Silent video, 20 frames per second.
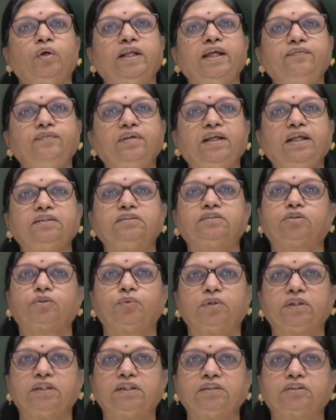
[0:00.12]
evening,
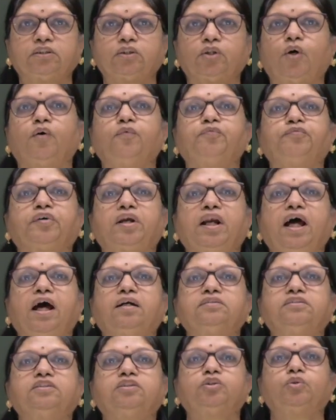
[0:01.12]
students of
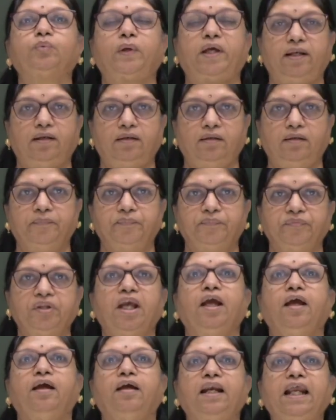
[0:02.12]
class 12.
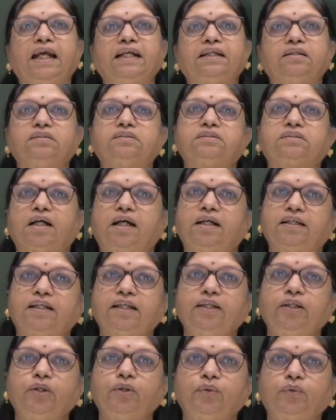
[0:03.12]
Let us
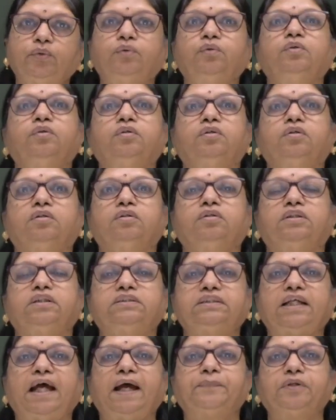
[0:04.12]
continue the
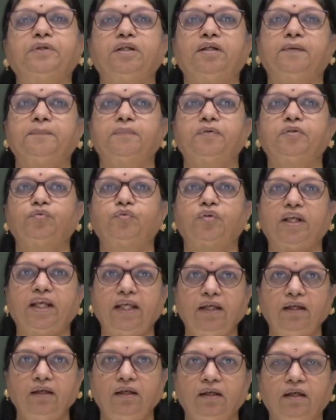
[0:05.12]
chapter number
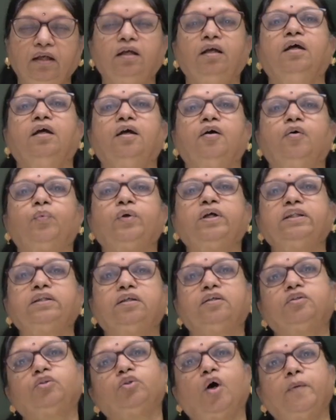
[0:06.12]
3 with
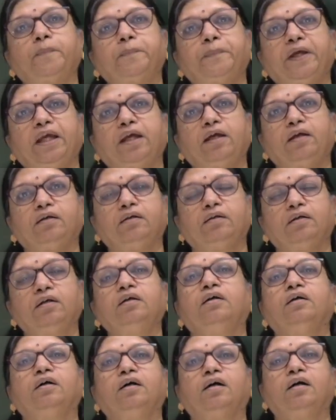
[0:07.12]
the topic
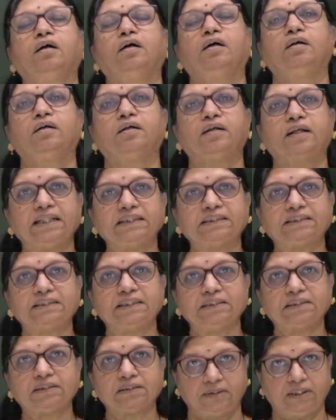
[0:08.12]

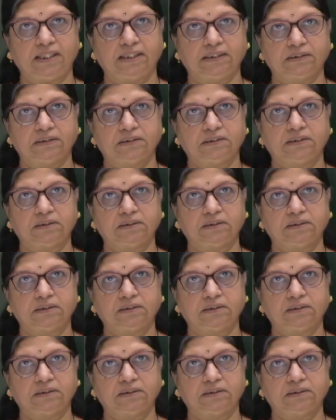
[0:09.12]
resistance.